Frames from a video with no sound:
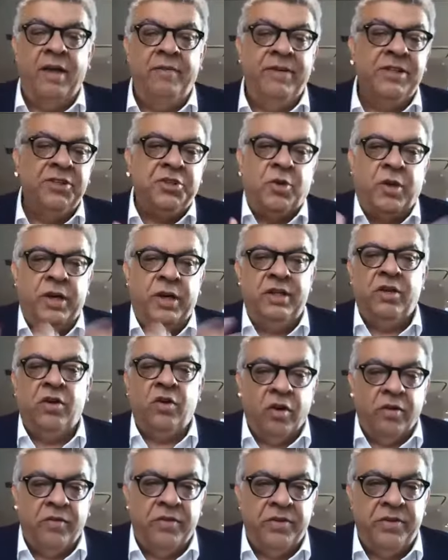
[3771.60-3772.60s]
enjoyed the
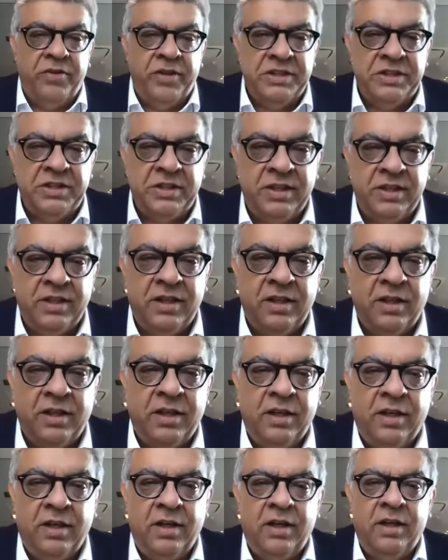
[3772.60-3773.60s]
conversation.
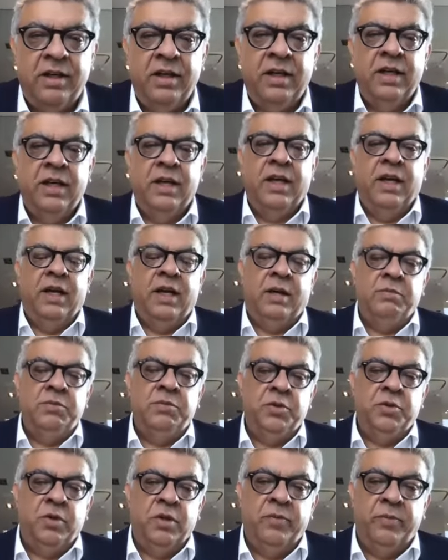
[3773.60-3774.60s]
I'm
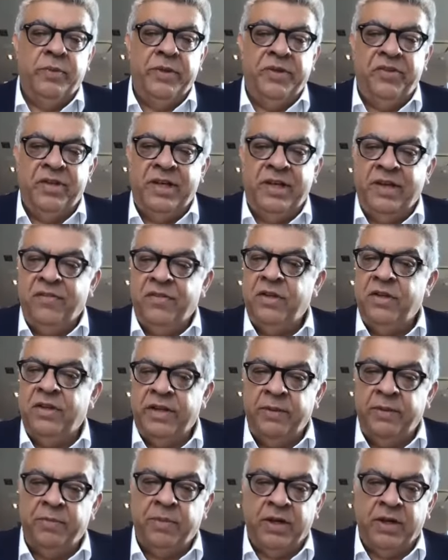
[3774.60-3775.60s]
sure we still have
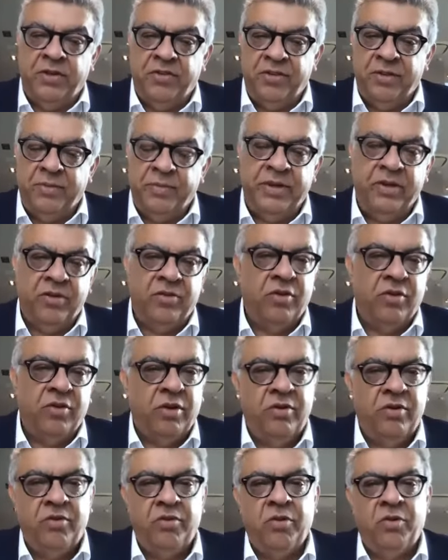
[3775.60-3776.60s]
30 participants
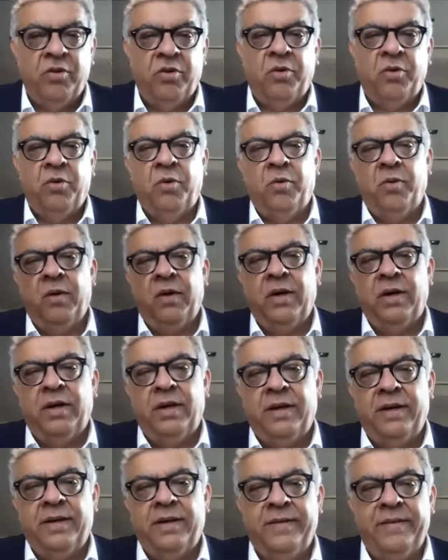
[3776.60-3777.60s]
on,
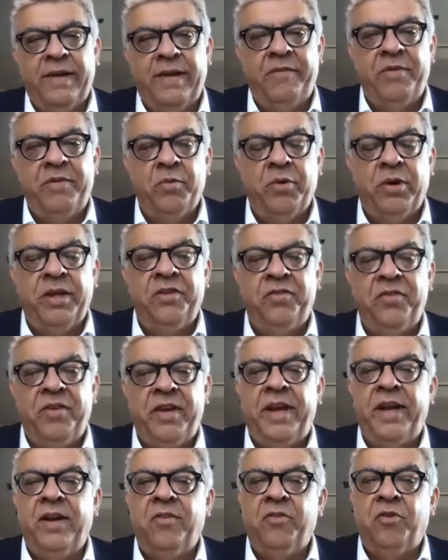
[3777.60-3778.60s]
so everybody
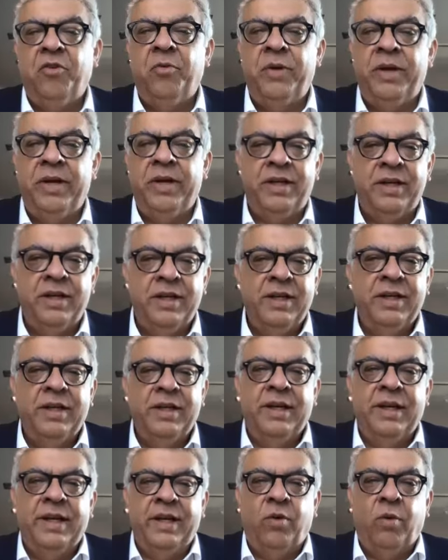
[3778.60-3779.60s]
stayed through it,
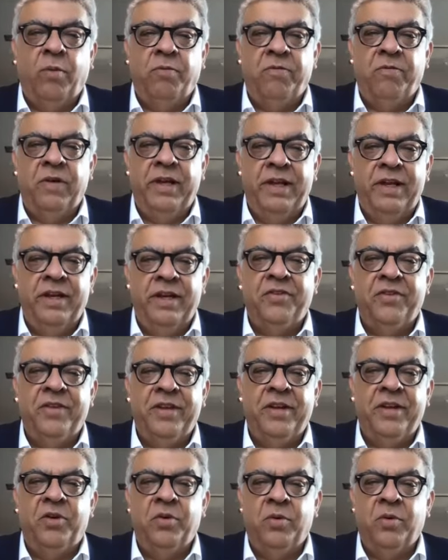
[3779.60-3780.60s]
hopefully
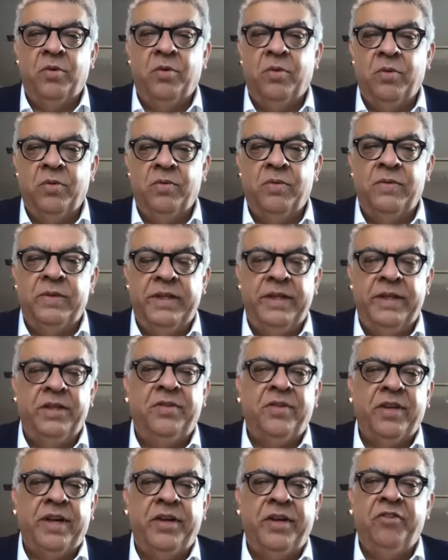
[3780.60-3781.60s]
listening to the
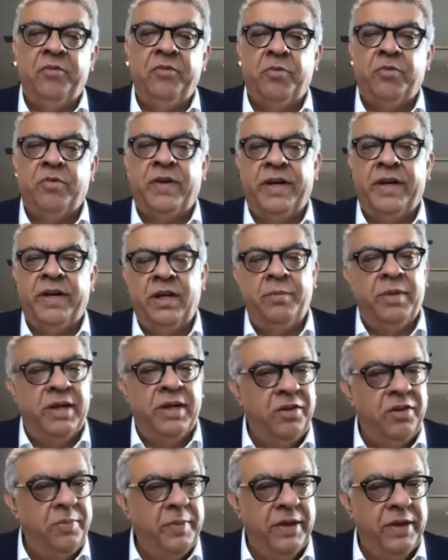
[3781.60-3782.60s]
insights you've provided. But
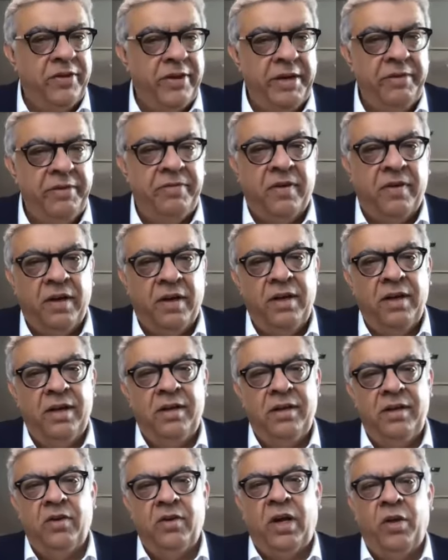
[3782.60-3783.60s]
it's been great fun.
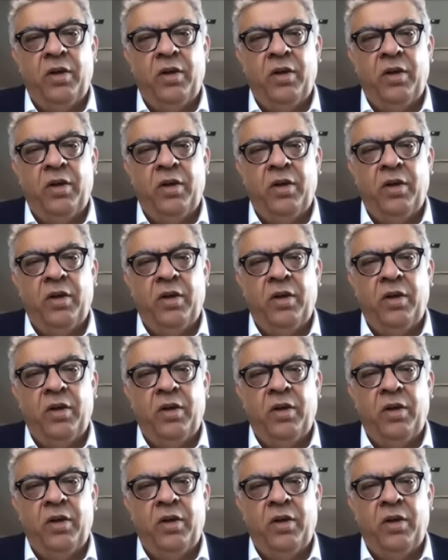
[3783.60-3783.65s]
I